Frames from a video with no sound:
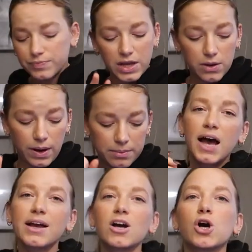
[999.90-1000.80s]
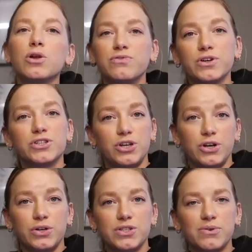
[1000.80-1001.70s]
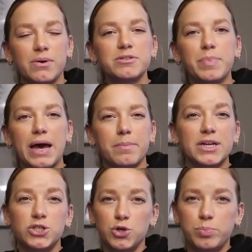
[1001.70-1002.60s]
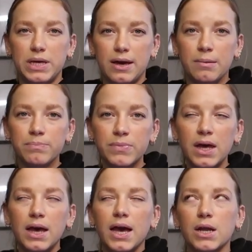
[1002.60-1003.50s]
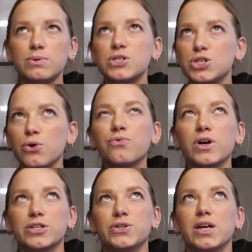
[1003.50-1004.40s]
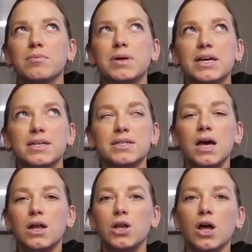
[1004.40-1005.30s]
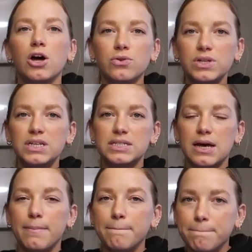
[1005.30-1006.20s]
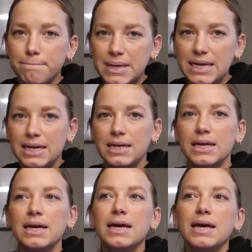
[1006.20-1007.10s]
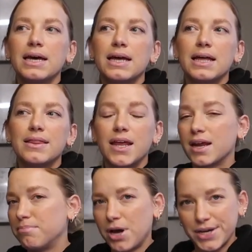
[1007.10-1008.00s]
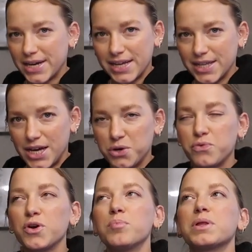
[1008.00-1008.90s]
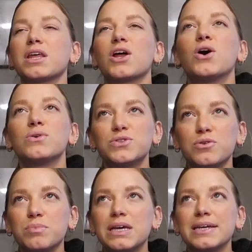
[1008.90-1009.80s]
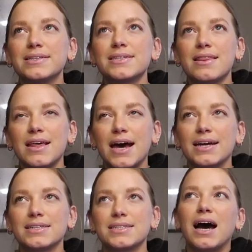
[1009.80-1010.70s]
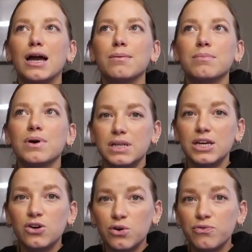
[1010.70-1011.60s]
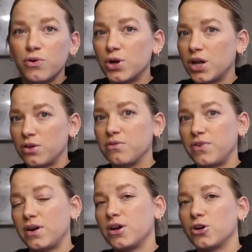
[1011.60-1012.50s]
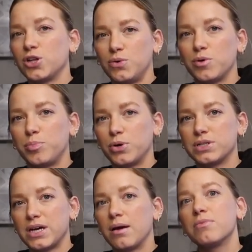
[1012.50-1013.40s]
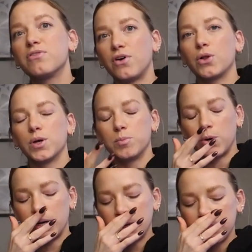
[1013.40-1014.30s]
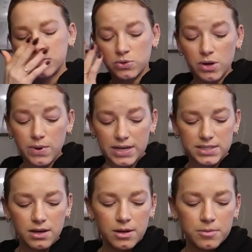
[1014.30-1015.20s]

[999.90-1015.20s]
anyway, I got called for a turn. So I was back by 2 p.m. and I was so frustrated because not only does that mean that I'm not getting a layover, but that also means that I'm legal for another very early report time the following morning. So anyways,